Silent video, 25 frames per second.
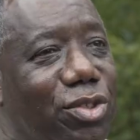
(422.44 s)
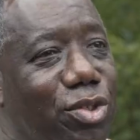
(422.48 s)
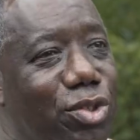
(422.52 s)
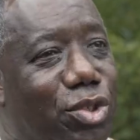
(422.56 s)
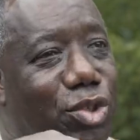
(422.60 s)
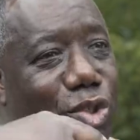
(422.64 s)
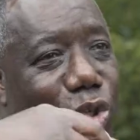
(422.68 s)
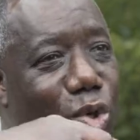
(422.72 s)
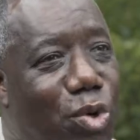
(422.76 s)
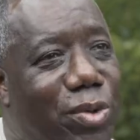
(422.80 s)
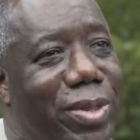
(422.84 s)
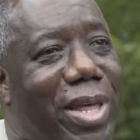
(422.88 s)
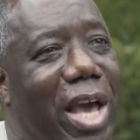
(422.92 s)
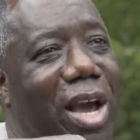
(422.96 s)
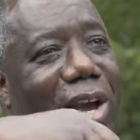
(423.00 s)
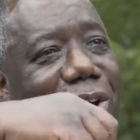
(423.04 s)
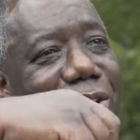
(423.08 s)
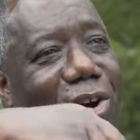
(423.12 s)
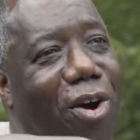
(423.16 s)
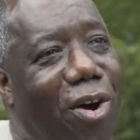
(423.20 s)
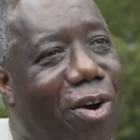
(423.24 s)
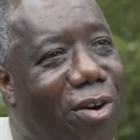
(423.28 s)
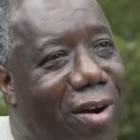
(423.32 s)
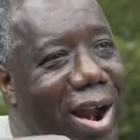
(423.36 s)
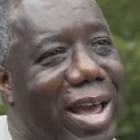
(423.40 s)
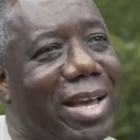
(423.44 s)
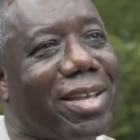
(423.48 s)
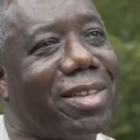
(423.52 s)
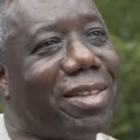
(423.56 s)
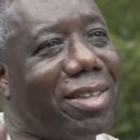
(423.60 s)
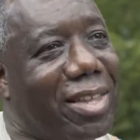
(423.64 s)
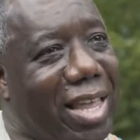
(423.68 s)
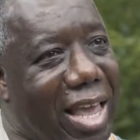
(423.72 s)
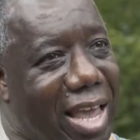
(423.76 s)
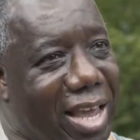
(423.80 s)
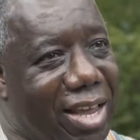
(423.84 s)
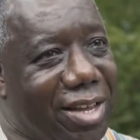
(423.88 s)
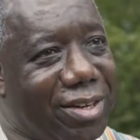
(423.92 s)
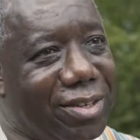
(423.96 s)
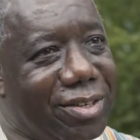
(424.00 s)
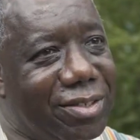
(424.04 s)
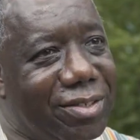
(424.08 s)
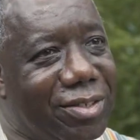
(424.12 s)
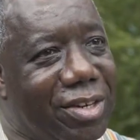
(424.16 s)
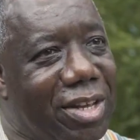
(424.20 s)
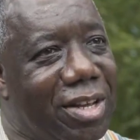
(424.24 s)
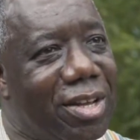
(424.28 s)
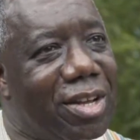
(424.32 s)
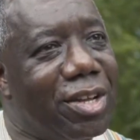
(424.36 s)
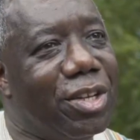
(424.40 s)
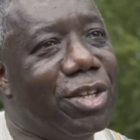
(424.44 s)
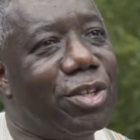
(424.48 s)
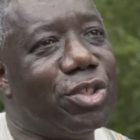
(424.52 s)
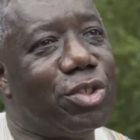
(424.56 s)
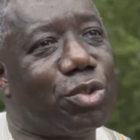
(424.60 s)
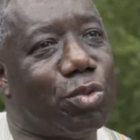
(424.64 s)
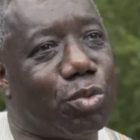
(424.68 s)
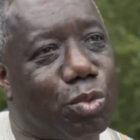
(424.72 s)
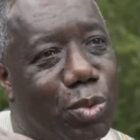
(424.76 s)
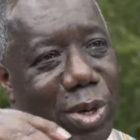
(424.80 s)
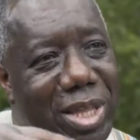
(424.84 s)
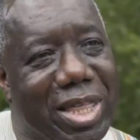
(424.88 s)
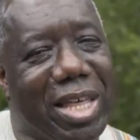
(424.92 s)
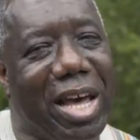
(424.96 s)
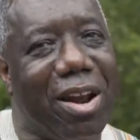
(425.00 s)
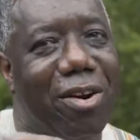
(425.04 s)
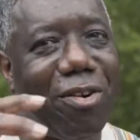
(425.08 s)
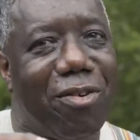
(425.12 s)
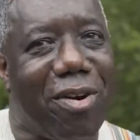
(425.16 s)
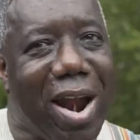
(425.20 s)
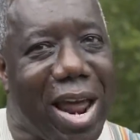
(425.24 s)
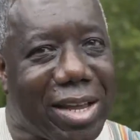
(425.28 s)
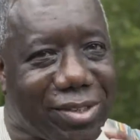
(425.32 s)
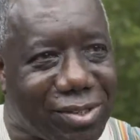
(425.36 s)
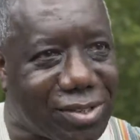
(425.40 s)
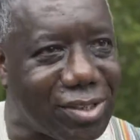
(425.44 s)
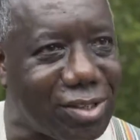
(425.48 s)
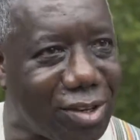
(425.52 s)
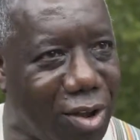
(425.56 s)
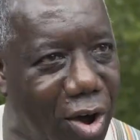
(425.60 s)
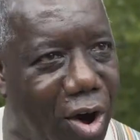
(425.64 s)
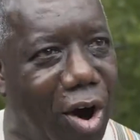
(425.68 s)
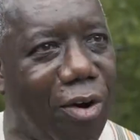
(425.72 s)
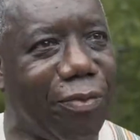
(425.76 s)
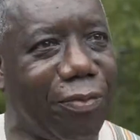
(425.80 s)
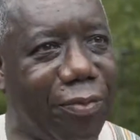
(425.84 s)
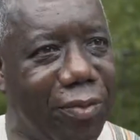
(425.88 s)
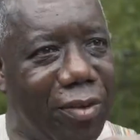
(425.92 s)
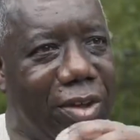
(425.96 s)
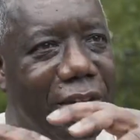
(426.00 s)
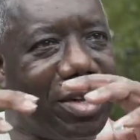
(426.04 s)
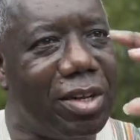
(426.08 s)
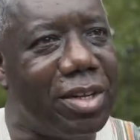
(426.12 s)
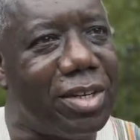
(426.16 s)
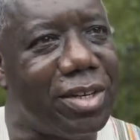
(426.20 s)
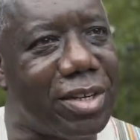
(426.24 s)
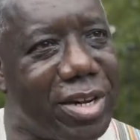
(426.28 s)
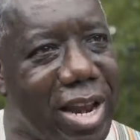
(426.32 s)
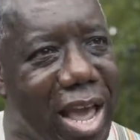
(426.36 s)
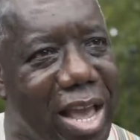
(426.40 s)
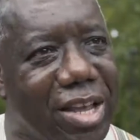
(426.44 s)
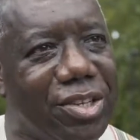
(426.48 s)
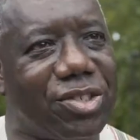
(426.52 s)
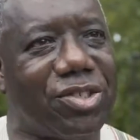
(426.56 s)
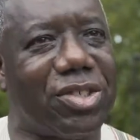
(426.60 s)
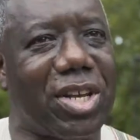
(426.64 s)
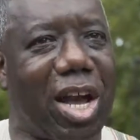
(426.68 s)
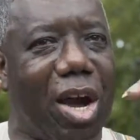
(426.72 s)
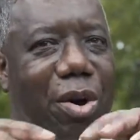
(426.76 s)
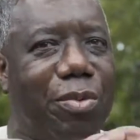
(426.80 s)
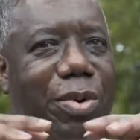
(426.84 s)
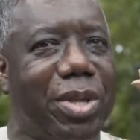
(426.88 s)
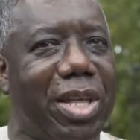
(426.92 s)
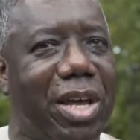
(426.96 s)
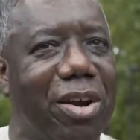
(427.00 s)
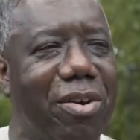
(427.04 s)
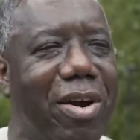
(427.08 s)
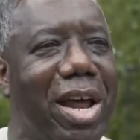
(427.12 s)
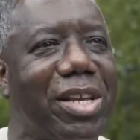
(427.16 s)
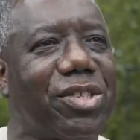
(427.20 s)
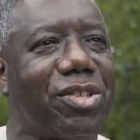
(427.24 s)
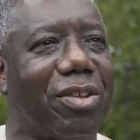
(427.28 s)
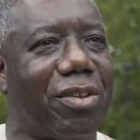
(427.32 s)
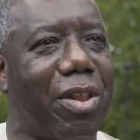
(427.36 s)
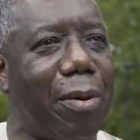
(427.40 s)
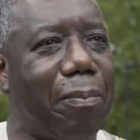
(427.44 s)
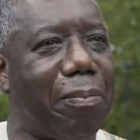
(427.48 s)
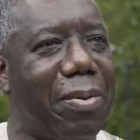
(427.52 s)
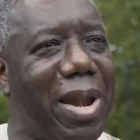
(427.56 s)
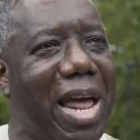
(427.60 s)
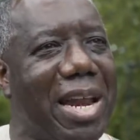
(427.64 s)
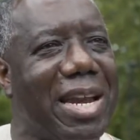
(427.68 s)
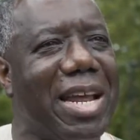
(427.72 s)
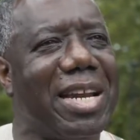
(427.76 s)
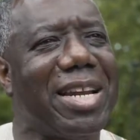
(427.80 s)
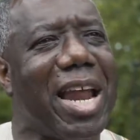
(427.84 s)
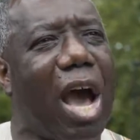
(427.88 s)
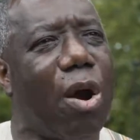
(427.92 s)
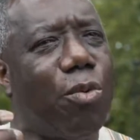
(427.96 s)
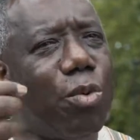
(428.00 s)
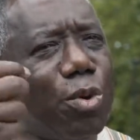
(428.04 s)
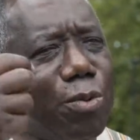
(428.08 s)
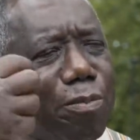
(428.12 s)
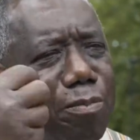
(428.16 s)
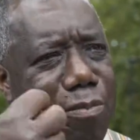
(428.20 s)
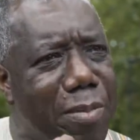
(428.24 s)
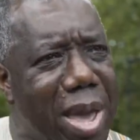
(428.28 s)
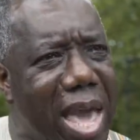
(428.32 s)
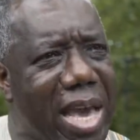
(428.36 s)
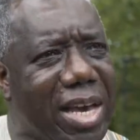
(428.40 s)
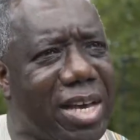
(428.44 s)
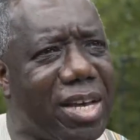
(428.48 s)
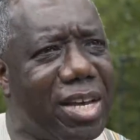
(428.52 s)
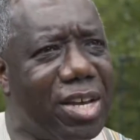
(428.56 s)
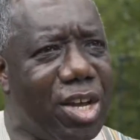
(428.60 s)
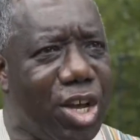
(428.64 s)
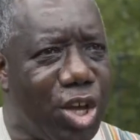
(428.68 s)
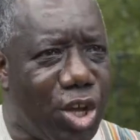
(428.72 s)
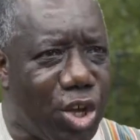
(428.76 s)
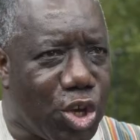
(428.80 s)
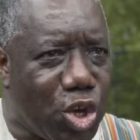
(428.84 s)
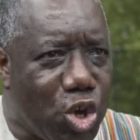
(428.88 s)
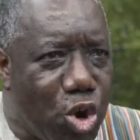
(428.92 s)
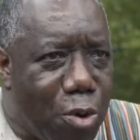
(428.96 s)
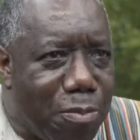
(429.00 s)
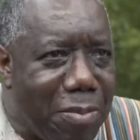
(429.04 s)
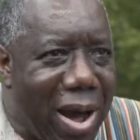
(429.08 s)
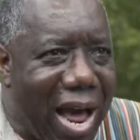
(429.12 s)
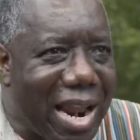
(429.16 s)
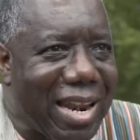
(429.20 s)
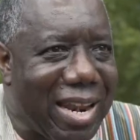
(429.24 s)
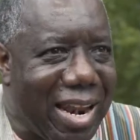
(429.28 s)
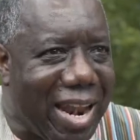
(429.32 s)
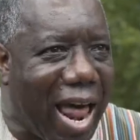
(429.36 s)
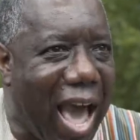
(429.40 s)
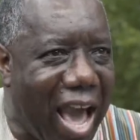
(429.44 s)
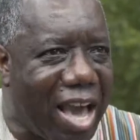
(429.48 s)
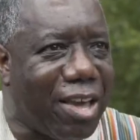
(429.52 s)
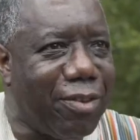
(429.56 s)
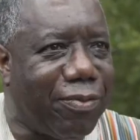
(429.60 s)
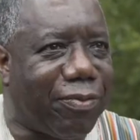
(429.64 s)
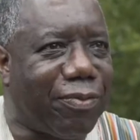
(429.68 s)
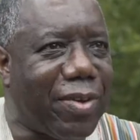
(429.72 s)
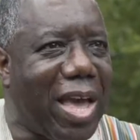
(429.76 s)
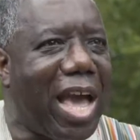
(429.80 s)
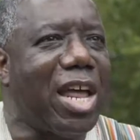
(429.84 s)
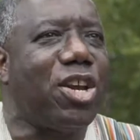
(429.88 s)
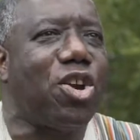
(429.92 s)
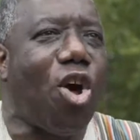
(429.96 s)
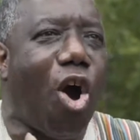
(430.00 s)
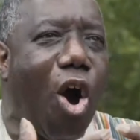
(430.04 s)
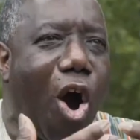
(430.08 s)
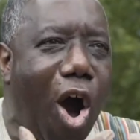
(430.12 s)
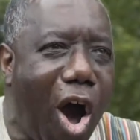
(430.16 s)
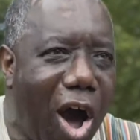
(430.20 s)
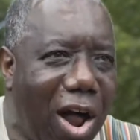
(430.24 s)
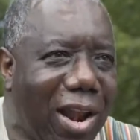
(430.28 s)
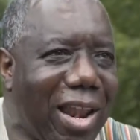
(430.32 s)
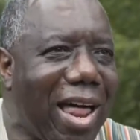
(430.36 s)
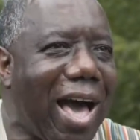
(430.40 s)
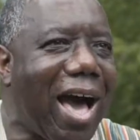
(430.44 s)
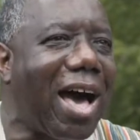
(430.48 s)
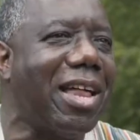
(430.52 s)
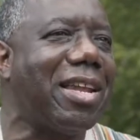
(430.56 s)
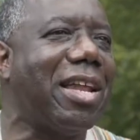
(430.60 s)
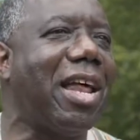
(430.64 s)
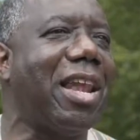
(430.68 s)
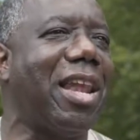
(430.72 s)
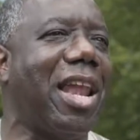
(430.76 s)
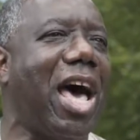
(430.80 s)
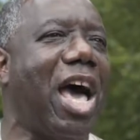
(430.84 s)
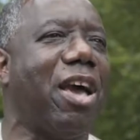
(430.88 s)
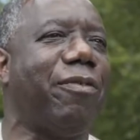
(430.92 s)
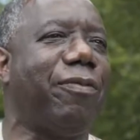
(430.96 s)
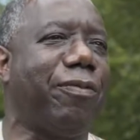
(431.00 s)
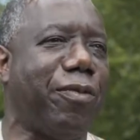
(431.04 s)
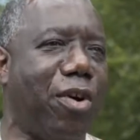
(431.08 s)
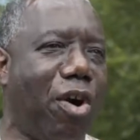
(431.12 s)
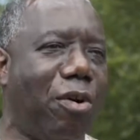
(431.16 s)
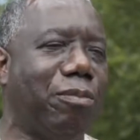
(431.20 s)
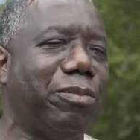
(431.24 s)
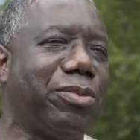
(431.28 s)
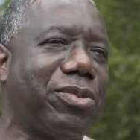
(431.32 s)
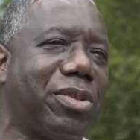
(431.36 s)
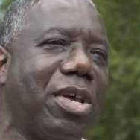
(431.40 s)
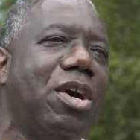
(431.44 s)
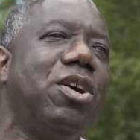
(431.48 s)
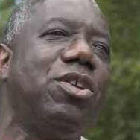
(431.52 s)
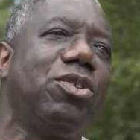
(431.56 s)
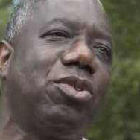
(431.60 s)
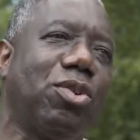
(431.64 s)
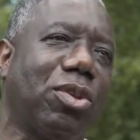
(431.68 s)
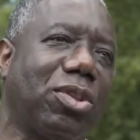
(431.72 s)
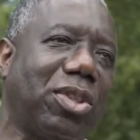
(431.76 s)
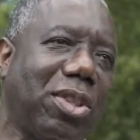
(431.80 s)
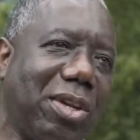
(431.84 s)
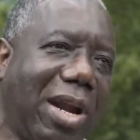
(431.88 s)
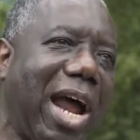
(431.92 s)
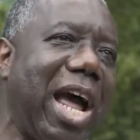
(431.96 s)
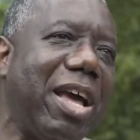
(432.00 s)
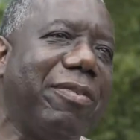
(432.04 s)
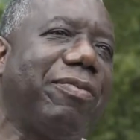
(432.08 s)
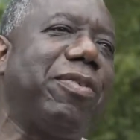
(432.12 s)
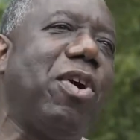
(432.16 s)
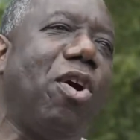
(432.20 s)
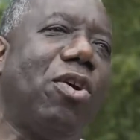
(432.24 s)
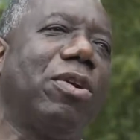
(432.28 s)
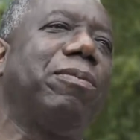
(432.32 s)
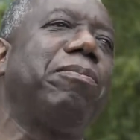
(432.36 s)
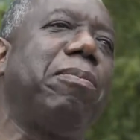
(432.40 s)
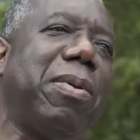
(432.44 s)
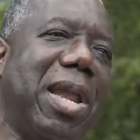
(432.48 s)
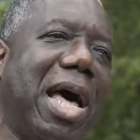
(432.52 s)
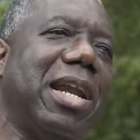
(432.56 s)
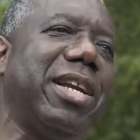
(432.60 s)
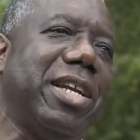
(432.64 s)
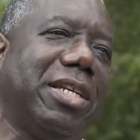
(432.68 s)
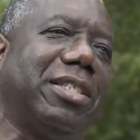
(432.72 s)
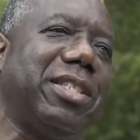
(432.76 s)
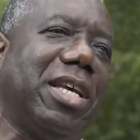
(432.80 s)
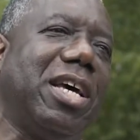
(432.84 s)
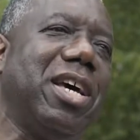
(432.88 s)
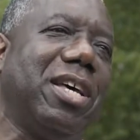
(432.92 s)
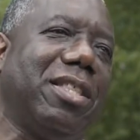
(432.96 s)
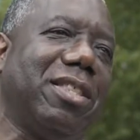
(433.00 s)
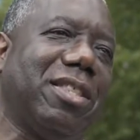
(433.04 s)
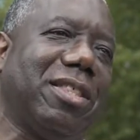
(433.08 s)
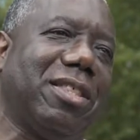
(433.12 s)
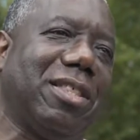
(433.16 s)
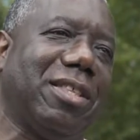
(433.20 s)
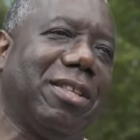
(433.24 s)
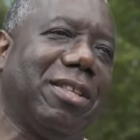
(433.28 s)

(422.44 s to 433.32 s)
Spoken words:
to do the correct thing with the rest of nature, with the rest of the planet, that will make human life and all other life forms to thrive on planet Earth.